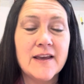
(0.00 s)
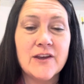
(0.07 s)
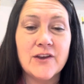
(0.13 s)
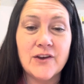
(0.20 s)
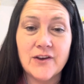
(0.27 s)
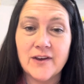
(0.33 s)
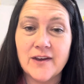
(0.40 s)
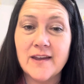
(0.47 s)

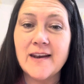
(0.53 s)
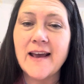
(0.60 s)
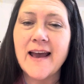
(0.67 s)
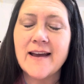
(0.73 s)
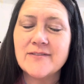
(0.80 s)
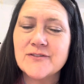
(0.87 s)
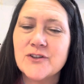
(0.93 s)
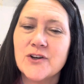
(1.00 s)
Good
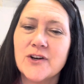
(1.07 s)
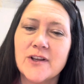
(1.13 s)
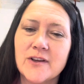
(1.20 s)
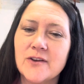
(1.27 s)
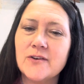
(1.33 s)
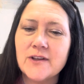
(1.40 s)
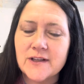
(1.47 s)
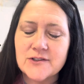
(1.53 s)

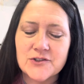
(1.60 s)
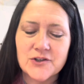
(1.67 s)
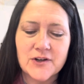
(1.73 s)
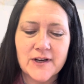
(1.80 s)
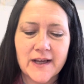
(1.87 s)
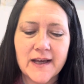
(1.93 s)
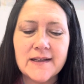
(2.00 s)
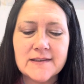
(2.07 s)
afternoon,
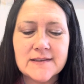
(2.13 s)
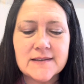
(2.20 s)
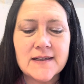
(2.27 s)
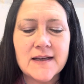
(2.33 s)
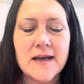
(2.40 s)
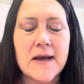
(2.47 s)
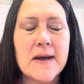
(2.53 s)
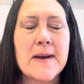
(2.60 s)
Internet.
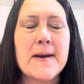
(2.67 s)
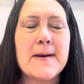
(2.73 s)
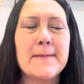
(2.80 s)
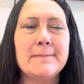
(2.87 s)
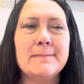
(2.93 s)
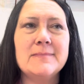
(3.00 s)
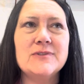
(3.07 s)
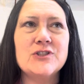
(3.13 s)

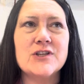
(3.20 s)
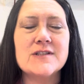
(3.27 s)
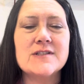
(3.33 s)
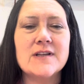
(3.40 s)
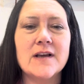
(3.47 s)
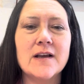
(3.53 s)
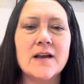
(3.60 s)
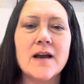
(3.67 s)

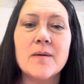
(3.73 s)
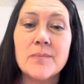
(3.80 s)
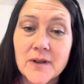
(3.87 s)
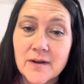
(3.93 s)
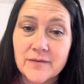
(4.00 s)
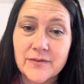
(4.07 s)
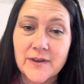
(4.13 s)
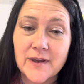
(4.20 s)
Just a couple
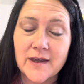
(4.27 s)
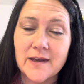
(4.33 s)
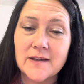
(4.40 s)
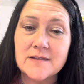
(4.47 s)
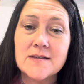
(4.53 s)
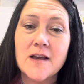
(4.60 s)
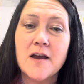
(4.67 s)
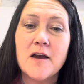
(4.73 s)
of
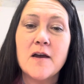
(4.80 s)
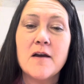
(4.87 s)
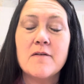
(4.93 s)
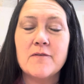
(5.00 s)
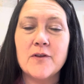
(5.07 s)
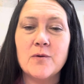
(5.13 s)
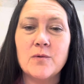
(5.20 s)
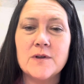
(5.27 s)
things
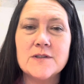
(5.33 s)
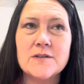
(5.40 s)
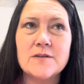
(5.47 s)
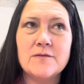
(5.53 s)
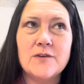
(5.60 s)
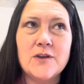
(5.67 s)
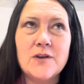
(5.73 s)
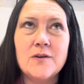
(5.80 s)
for the ones
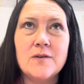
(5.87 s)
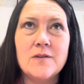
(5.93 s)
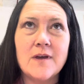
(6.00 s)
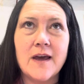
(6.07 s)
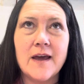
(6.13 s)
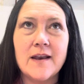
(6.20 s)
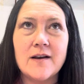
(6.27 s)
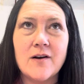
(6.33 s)
of you
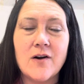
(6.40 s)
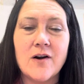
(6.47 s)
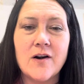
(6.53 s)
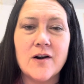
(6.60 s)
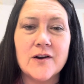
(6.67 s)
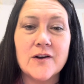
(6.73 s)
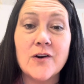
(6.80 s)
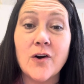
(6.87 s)
that
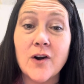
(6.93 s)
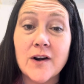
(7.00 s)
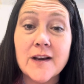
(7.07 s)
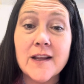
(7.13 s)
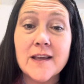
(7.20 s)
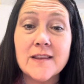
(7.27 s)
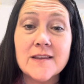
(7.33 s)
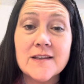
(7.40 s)
are
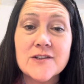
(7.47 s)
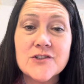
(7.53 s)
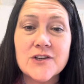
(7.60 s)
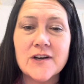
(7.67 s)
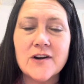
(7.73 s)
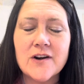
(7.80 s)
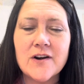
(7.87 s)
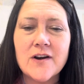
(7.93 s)
gardening this
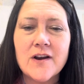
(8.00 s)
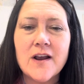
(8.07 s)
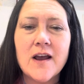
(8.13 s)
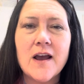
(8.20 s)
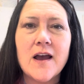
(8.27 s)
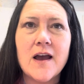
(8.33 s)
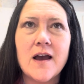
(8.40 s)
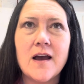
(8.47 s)
year.
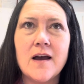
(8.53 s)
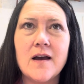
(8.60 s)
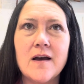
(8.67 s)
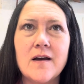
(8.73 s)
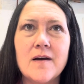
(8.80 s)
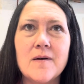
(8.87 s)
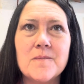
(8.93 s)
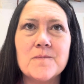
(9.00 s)

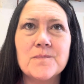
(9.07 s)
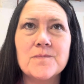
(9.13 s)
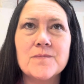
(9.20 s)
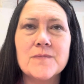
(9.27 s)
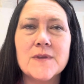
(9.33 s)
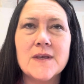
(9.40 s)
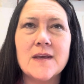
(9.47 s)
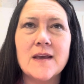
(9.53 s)

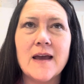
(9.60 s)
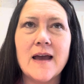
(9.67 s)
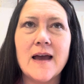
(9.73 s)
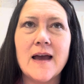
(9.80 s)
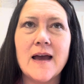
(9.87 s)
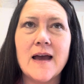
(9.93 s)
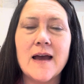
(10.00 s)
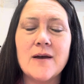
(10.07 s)

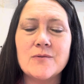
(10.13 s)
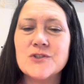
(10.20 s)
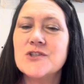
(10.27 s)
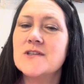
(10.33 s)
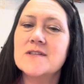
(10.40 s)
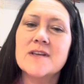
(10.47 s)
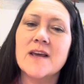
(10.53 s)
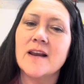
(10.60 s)
I was
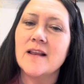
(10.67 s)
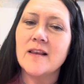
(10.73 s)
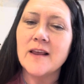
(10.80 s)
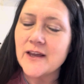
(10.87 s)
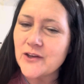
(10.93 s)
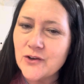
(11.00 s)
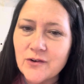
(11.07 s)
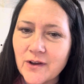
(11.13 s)
just going to
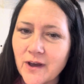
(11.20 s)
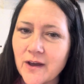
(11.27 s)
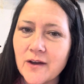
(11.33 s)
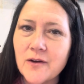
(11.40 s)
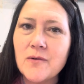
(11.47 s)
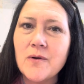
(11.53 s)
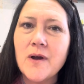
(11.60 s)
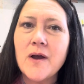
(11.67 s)
let you
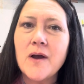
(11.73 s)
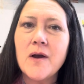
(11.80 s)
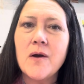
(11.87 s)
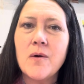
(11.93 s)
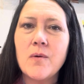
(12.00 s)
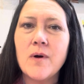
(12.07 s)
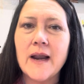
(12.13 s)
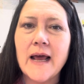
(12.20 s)
know
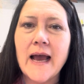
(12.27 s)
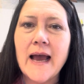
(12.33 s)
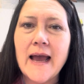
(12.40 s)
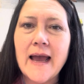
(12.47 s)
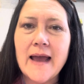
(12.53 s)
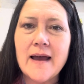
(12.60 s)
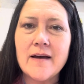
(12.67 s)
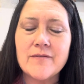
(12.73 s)
what I
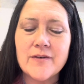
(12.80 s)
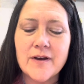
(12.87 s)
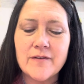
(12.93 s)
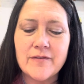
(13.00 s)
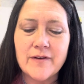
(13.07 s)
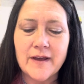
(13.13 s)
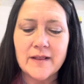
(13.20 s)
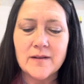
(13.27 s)
have
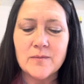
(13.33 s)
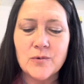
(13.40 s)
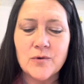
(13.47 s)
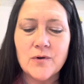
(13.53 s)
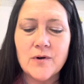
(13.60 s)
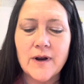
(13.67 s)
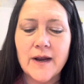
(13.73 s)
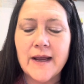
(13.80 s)

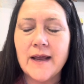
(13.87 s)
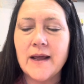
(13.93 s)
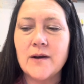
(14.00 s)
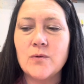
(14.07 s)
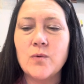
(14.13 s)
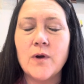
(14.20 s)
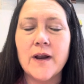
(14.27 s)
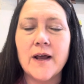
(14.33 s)
available
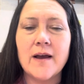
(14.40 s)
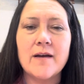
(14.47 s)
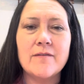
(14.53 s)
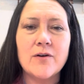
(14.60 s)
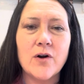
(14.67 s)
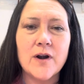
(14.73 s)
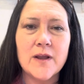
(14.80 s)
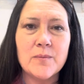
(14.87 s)
and what I
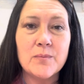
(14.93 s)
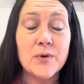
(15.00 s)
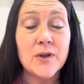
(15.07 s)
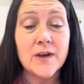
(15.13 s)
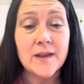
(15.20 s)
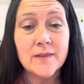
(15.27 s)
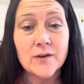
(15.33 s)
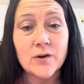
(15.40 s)
have already
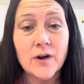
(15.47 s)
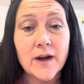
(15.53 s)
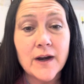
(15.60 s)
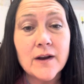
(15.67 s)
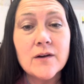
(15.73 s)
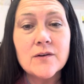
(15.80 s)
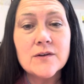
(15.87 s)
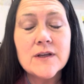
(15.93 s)
put in the
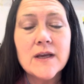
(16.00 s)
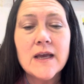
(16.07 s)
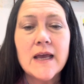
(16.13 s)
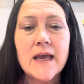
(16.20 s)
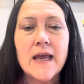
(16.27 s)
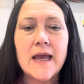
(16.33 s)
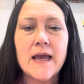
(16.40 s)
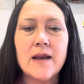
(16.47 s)
ground
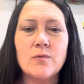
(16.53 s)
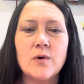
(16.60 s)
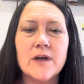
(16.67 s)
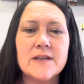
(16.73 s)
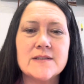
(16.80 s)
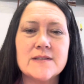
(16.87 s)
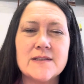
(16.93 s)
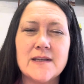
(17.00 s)
and
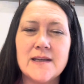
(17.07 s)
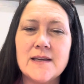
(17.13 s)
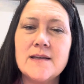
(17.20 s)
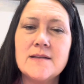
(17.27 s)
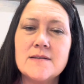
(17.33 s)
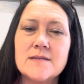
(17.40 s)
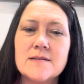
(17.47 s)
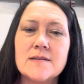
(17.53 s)
what
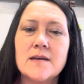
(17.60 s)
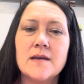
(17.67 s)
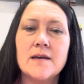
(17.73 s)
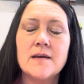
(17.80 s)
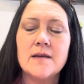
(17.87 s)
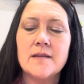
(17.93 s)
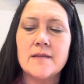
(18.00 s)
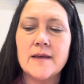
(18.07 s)
seeds
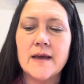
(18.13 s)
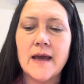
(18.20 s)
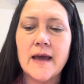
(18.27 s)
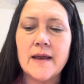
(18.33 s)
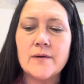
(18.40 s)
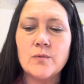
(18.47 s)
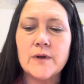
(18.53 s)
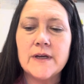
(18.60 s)

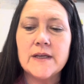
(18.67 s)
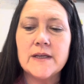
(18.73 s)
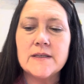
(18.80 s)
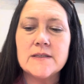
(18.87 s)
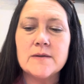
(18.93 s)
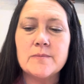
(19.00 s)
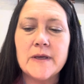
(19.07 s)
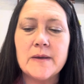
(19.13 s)
that we need
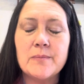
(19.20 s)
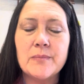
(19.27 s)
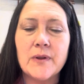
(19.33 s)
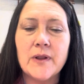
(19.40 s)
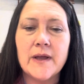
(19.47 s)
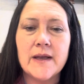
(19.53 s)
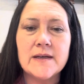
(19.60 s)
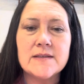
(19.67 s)
to be
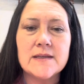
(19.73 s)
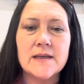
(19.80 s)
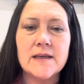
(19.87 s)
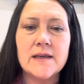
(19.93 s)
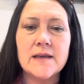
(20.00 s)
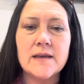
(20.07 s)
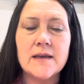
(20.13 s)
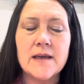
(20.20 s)

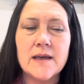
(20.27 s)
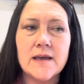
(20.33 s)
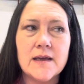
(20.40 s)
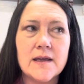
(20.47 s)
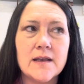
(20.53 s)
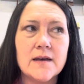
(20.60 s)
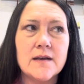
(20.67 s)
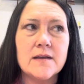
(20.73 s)
planting
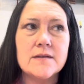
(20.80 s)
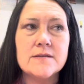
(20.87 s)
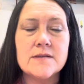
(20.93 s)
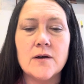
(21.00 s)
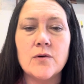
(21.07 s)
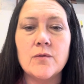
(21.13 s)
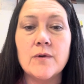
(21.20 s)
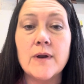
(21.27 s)
in
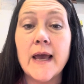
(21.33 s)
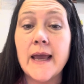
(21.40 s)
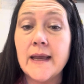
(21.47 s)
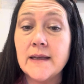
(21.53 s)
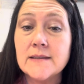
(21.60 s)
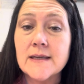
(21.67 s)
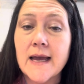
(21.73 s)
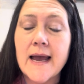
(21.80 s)
Zone
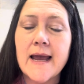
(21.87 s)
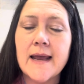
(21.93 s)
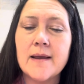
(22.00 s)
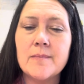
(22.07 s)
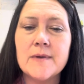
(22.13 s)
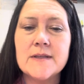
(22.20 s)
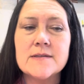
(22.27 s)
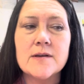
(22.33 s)
8. I
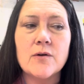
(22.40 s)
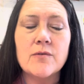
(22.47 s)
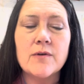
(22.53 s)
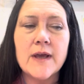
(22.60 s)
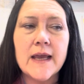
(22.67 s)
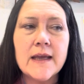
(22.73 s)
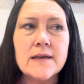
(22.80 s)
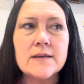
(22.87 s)
am in
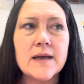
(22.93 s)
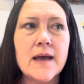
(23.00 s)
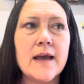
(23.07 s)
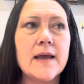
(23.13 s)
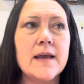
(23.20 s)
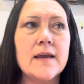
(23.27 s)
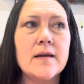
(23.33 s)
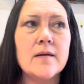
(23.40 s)
Zone 8.
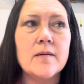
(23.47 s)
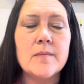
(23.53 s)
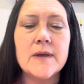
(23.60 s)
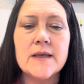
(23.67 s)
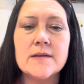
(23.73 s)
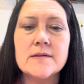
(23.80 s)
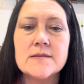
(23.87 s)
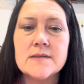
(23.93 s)
I am
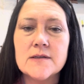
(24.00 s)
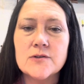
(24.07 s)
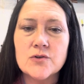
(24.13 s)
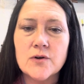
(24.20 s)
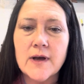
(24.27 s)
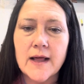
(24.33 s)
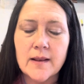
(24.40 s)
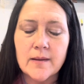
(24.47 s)
in
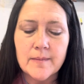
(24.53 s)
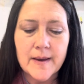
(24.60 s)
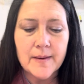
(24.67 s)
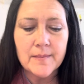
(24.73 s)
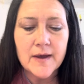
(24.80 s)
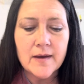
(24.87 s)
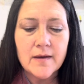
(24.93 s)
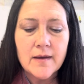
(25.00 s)
Central
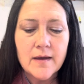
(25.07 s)
Alabama.